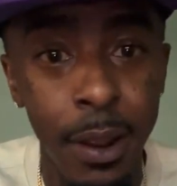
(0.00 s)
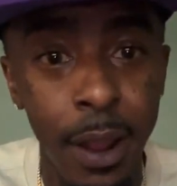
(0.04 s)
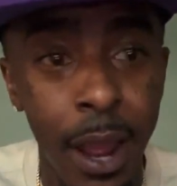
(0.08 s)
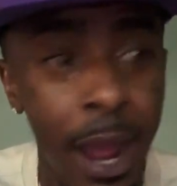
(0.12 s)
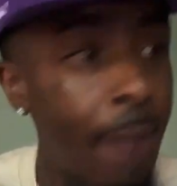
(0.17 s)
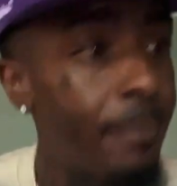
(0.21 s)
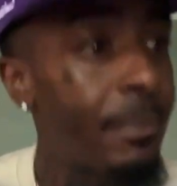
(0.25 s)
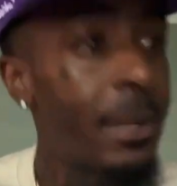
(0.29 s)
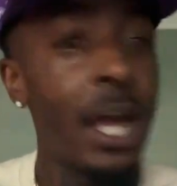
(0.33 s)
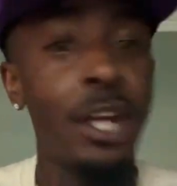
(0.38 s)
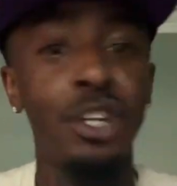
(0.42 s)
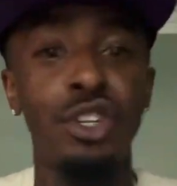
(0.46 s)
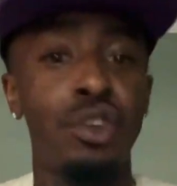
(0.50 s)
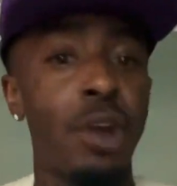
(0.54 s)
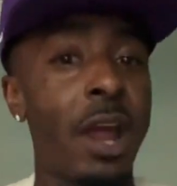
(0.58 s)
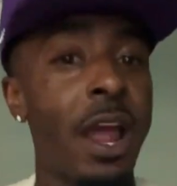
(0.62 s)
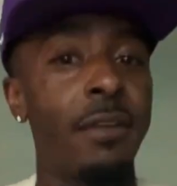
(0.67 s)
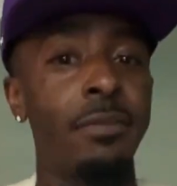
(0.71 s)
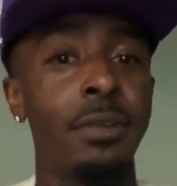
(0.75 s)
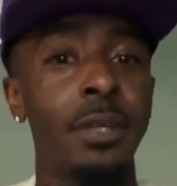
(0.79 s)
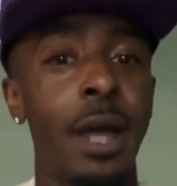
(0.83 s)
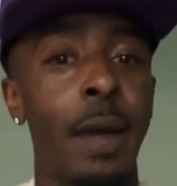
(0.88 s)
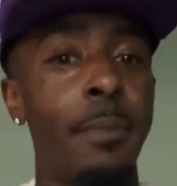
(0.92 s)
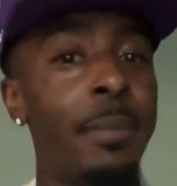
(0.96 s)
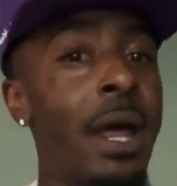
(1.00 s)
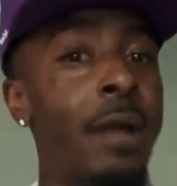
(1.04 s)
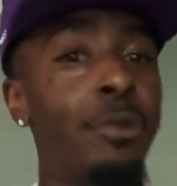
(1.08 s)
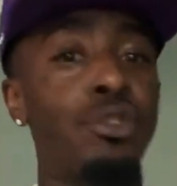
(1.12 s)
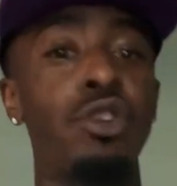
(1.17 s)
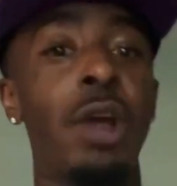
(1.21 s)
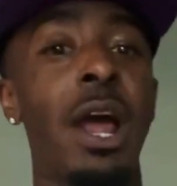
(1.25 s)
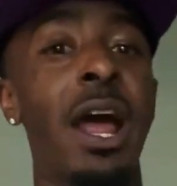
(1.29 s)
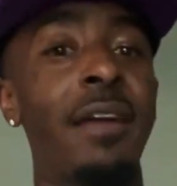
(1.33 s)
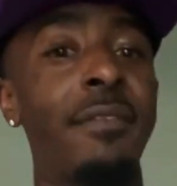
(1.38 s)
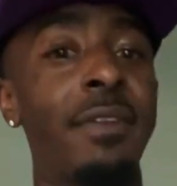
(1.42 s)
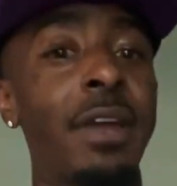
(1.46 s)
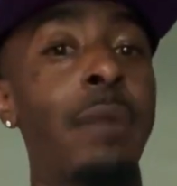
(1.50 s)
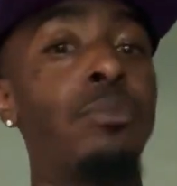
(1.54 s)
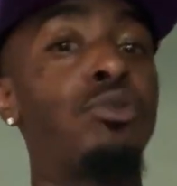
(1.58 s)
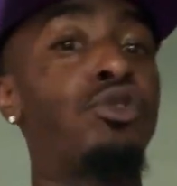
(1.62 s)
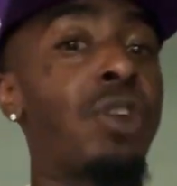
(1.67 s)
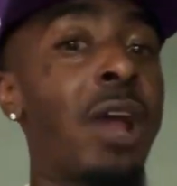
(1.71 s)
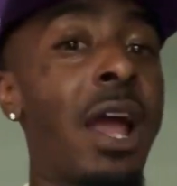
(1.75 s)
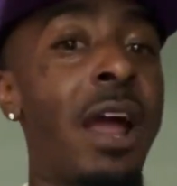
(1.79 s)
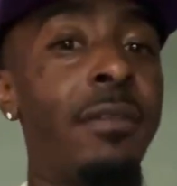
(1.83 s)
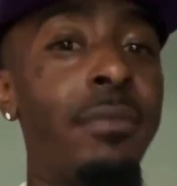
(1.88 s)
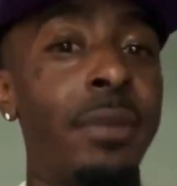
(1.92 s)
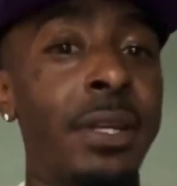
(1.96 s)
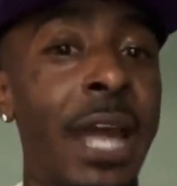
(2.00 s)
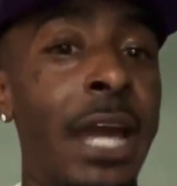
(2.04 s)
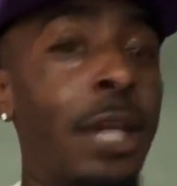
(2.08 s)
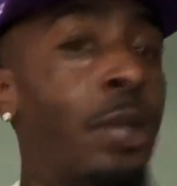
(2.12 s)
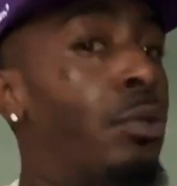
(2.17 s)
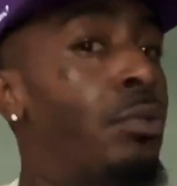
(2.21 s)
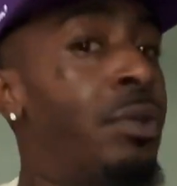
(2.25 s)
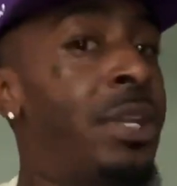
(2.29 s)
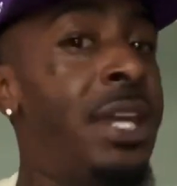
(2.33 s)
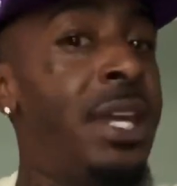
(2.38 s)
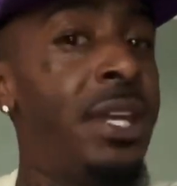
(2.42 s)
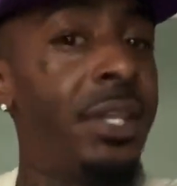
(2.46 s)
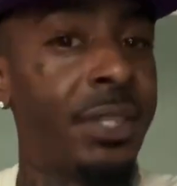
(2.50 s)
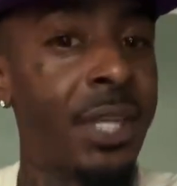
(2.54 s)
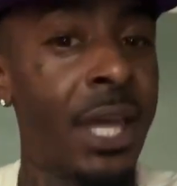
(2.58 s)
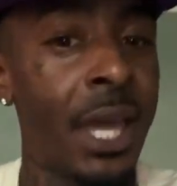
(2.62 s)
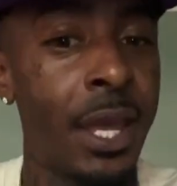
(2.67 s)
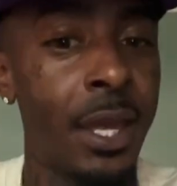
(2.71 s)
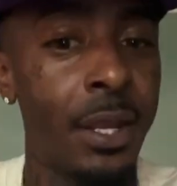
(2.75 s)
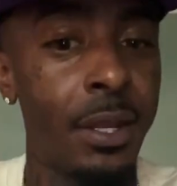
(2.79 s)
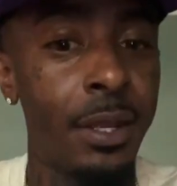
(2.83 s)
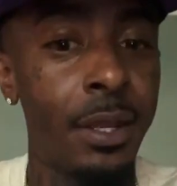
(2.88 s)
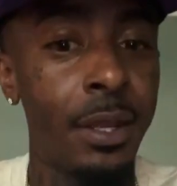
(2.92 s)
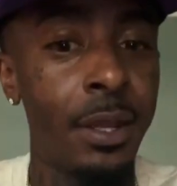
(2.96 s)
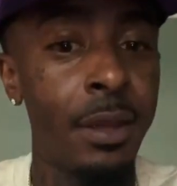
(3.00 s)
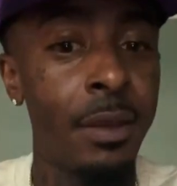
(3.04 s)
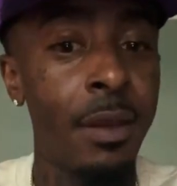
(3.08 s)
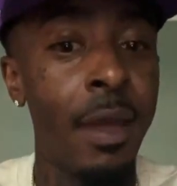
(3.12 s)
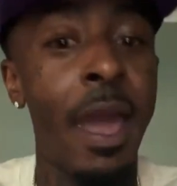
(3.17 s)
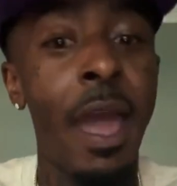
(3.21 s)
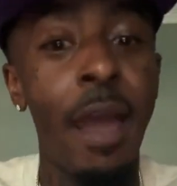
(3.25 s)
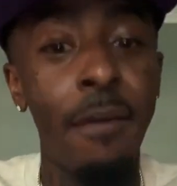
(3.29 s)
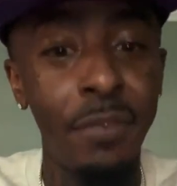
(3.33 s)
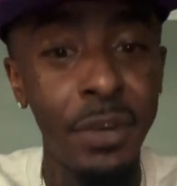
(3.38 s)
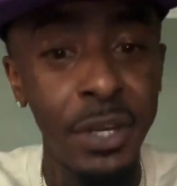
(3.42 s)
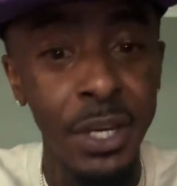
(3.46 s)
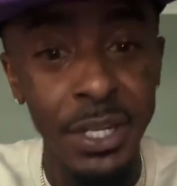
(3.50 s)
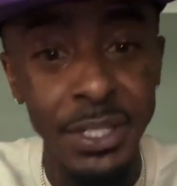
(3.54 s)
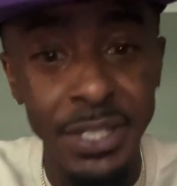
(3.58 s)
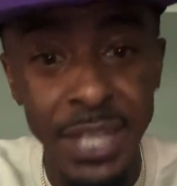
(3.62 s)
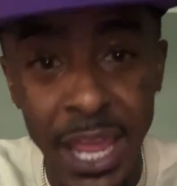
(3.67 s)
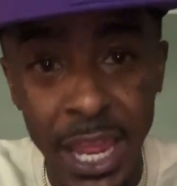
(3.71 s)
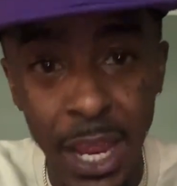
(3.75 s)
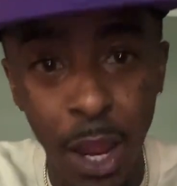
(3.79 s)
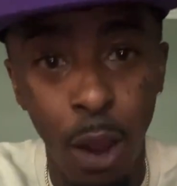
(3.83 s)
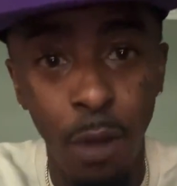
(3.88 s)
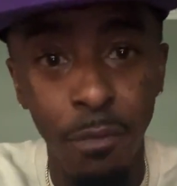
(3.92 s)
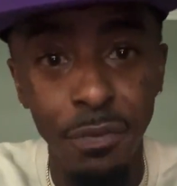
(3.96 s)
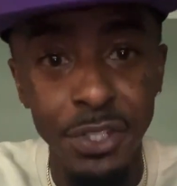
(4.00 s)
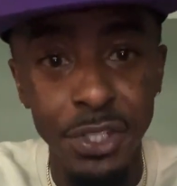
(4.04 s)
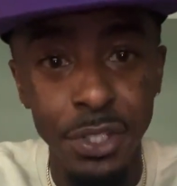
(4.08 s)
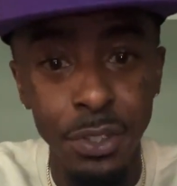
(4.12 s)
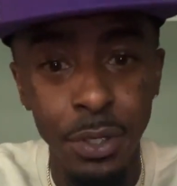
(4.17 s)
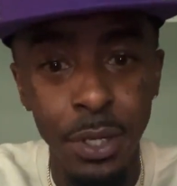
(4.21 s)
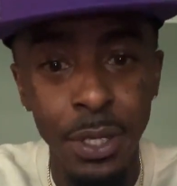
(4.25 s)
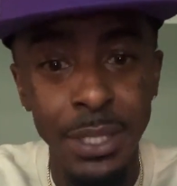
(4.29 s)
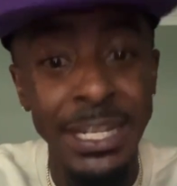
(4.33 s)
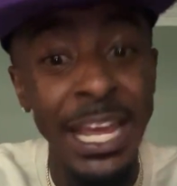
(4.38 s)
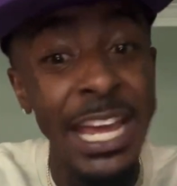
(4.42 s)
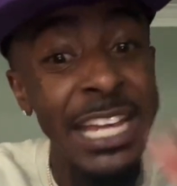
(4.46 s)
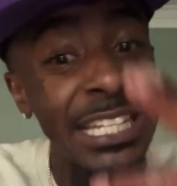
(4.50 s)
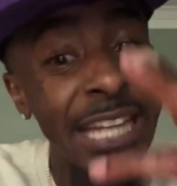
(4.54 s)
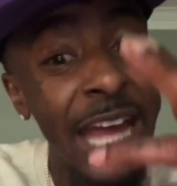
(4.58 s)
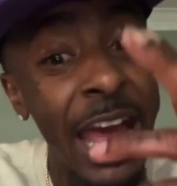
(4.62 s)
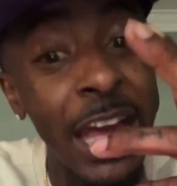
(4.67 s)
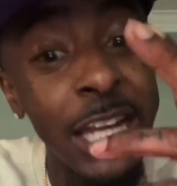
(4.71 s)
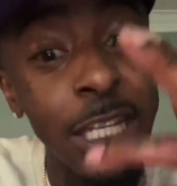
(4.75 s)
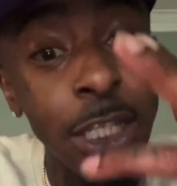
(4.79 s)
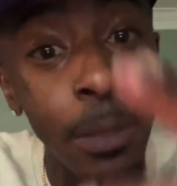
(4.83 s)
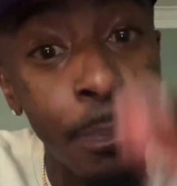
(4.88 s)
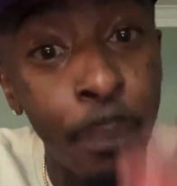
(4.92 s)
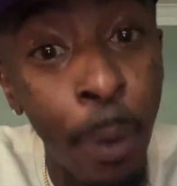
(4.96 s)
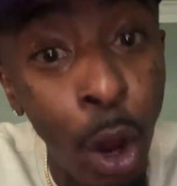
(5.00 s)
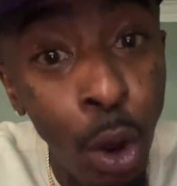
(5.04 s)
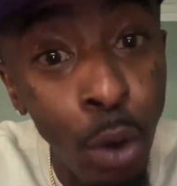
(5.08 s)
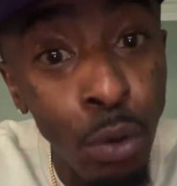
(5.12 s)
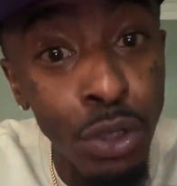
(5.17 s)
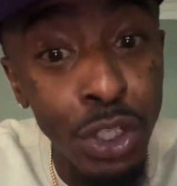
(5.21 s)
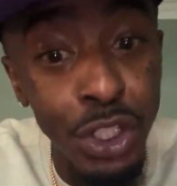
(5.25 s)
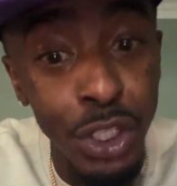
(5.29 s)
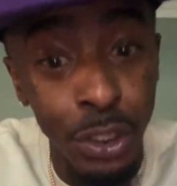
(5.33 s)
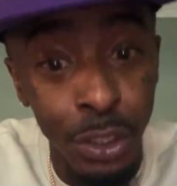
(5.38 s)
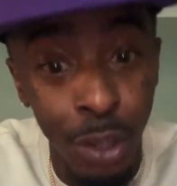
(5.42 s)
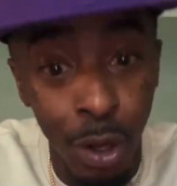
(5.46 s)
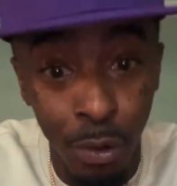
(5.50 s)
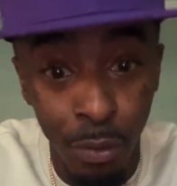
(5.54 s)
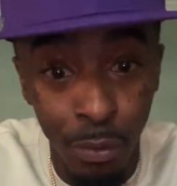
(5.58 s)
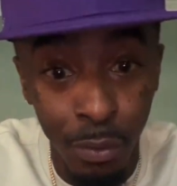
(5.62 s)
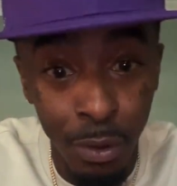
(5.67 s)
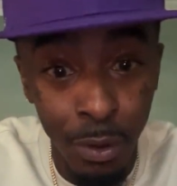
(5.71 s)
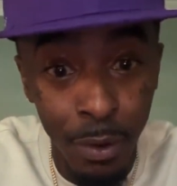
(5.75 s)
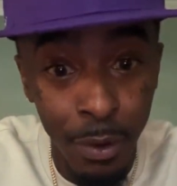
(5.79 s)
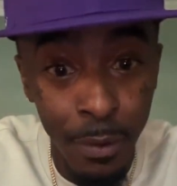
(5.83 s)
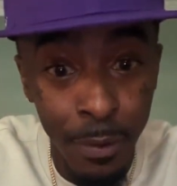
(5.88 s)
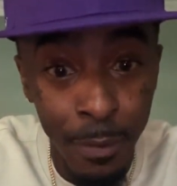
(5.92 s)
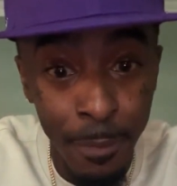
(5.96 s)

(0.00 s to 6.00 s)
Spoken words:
I'm not traveling. I'm not driving. I'm traveling. I don't need that. Have a good day, officer. That's how it's supposed to go.